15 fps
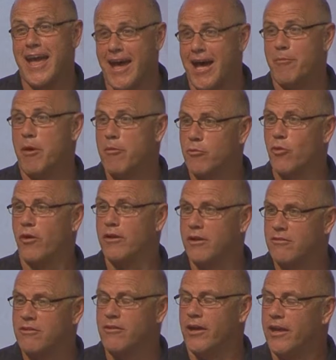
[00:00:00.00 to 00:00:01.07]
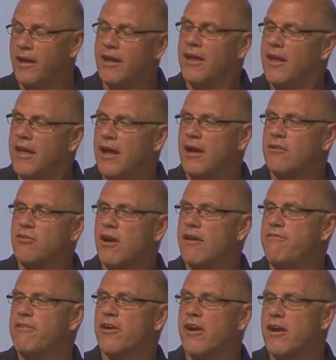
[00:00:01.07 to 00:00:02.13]
am. I'm going to do it. I try
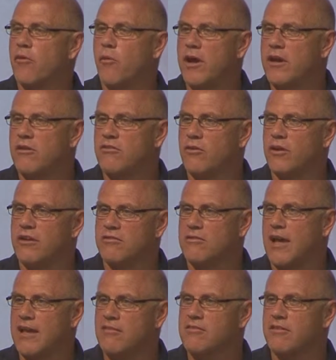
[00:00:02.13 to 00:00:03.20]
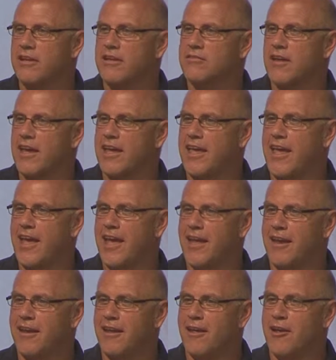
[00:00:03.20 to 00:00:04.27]
to figure out a way to do it as nicely as I
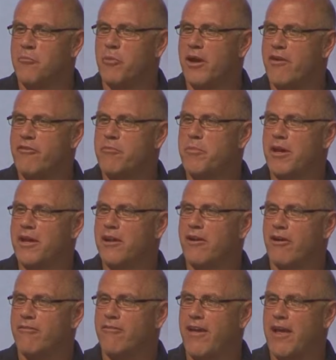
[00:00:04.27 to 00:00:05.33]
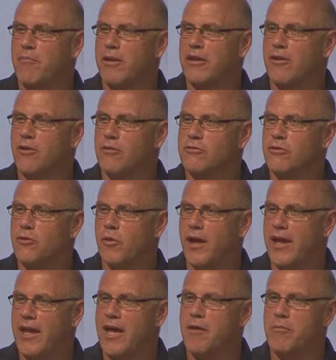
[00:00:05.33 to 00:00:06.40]
can. But everybody in our family knows who
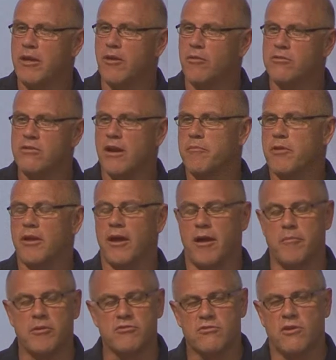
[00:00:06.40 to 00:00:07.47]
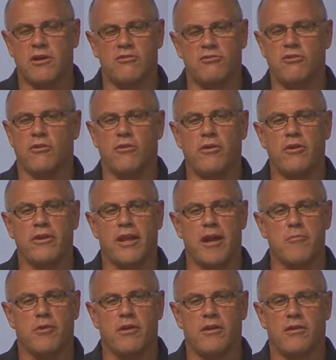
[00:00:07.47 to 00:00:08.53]
I am and knows that I'm a straight shooter and that
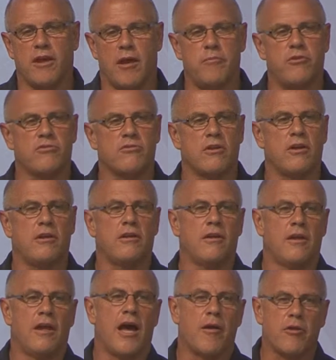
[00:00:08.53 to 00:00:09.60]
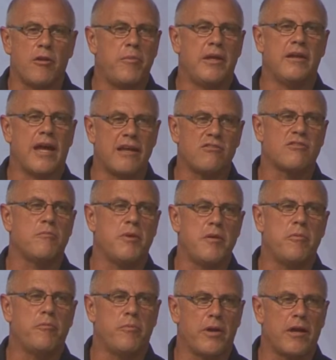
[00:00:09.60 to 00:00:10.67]
I'm going to be nice to
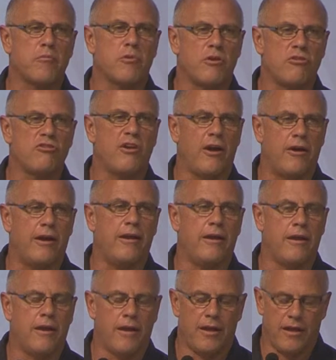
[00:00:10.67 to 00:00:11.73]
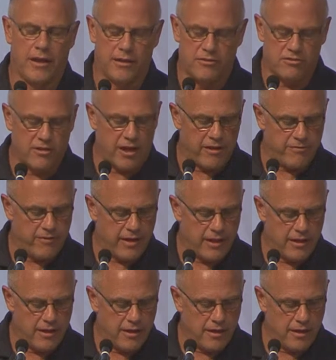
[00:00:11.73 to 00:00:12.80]
people, but I'm going to share it and stuff.
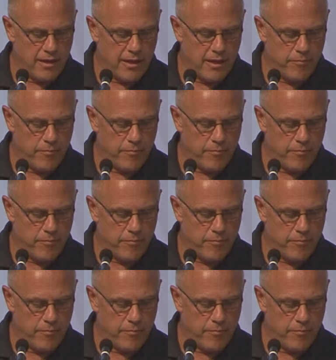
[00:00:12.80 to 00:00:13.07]
And